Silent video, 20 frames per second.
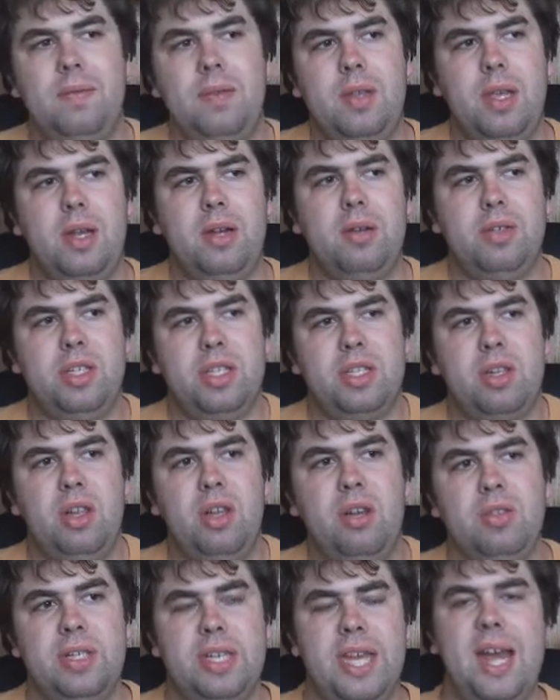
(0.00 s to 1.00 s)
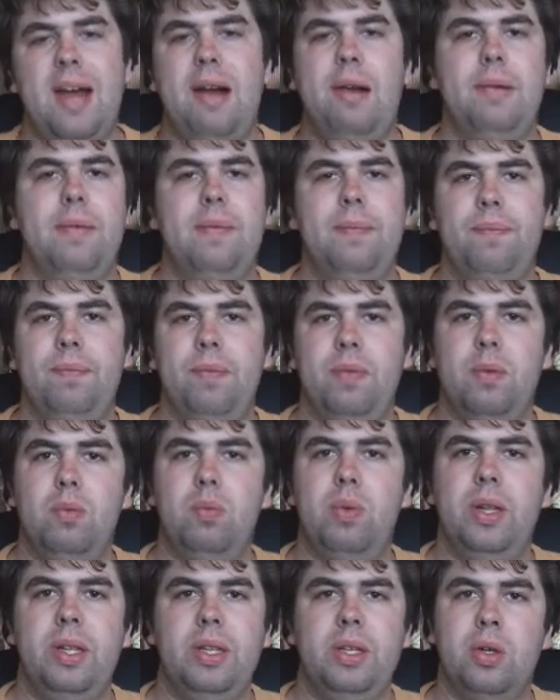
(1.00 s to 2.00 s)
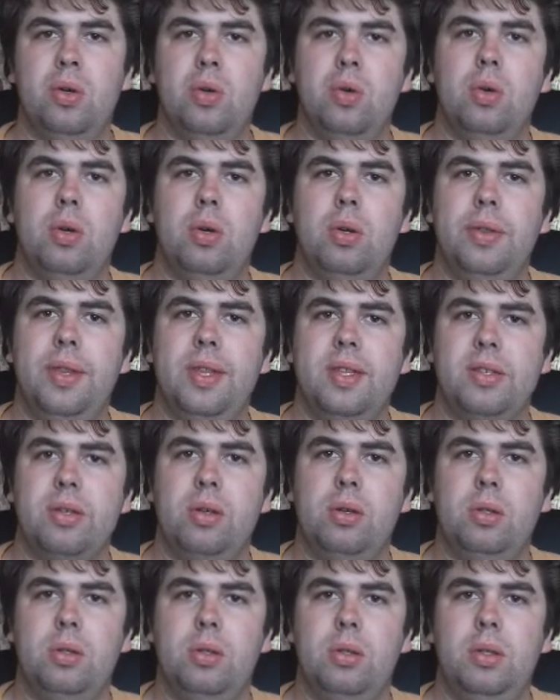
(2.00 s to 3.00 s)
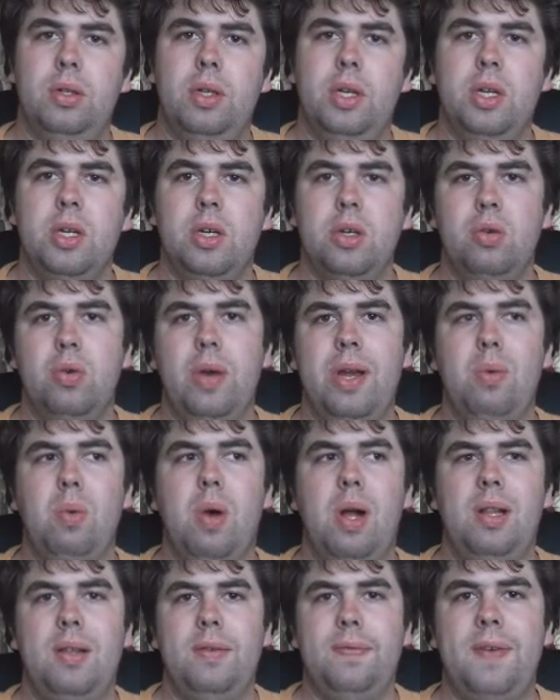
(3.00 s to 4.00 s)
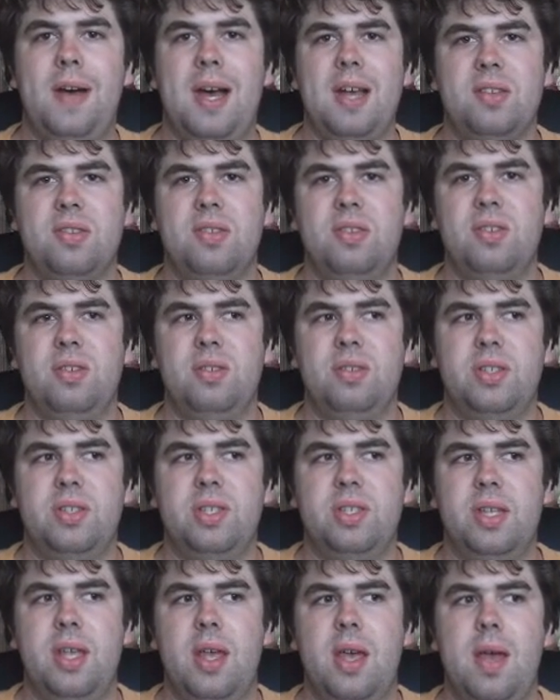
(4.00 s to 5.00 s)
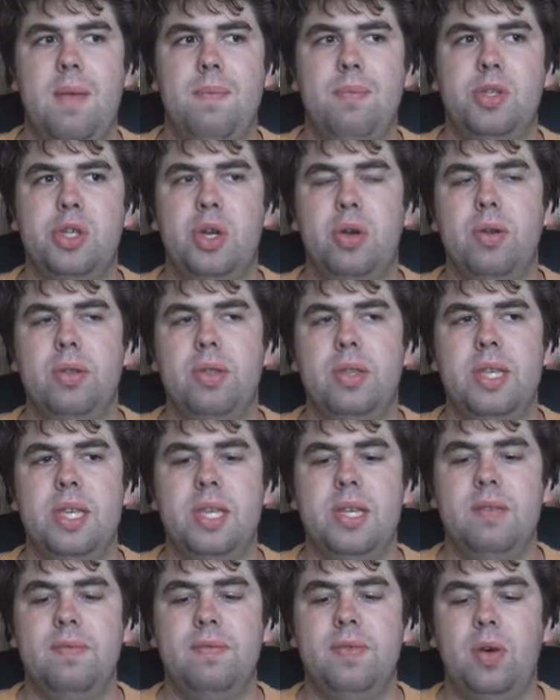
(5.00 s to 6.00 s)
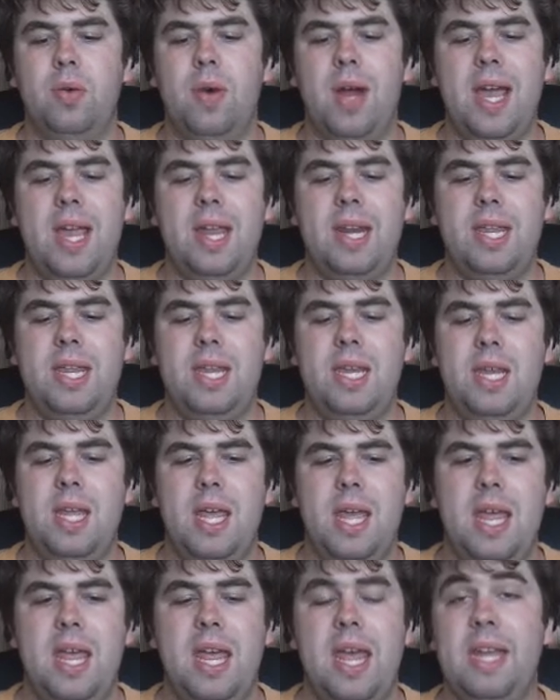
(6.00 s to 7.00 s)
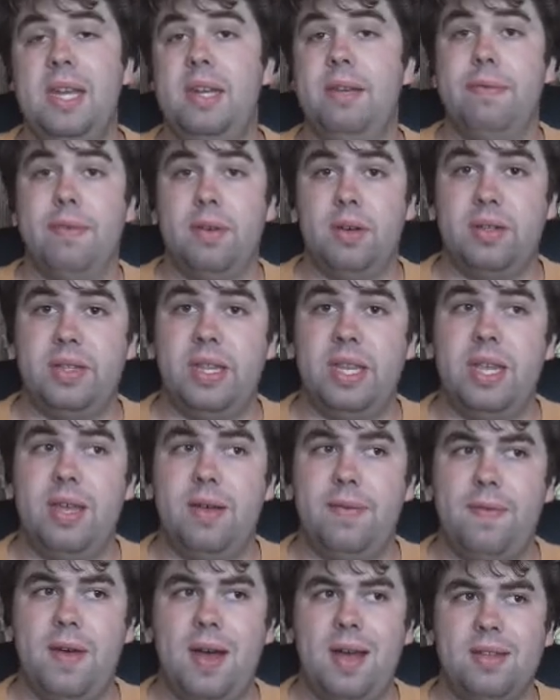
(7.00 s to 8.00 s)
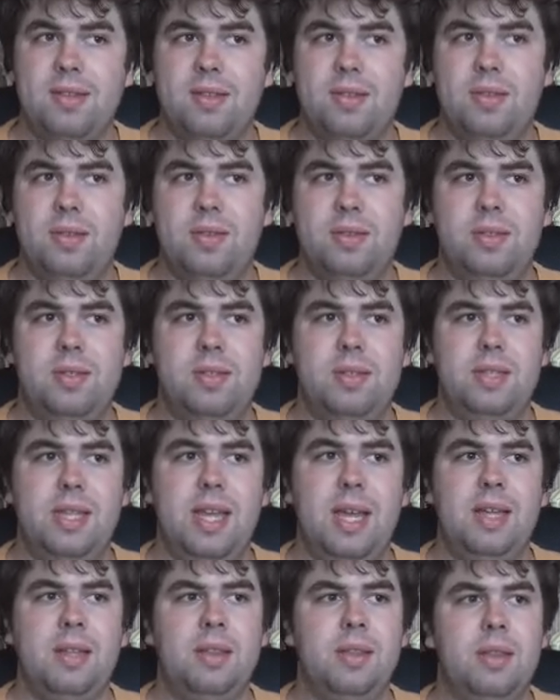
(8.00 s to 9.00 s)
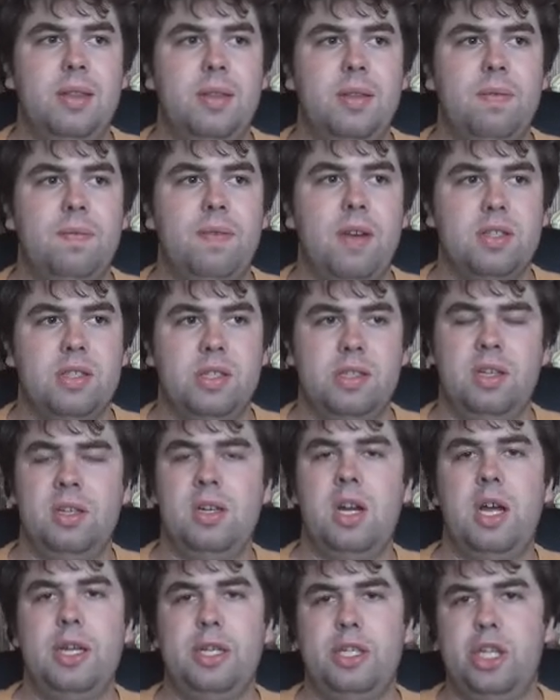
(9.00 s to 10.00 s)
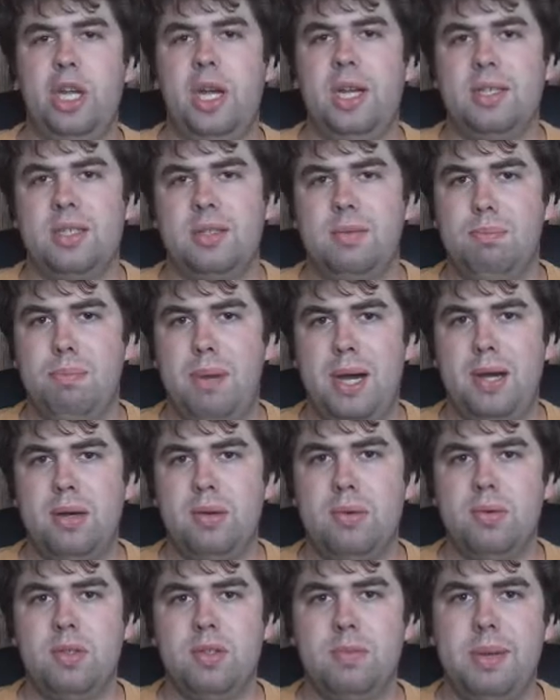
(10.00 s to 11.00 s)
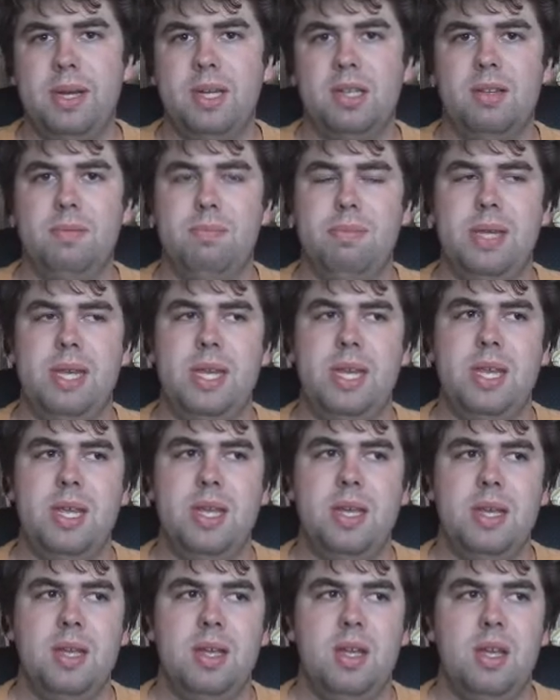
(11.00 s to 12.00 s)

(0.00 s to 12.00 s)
you know, just closing out, really cool, this whole Great Wall of Fossils, showing the variety and diversity of fossils, that fossils are not just bones, but it could be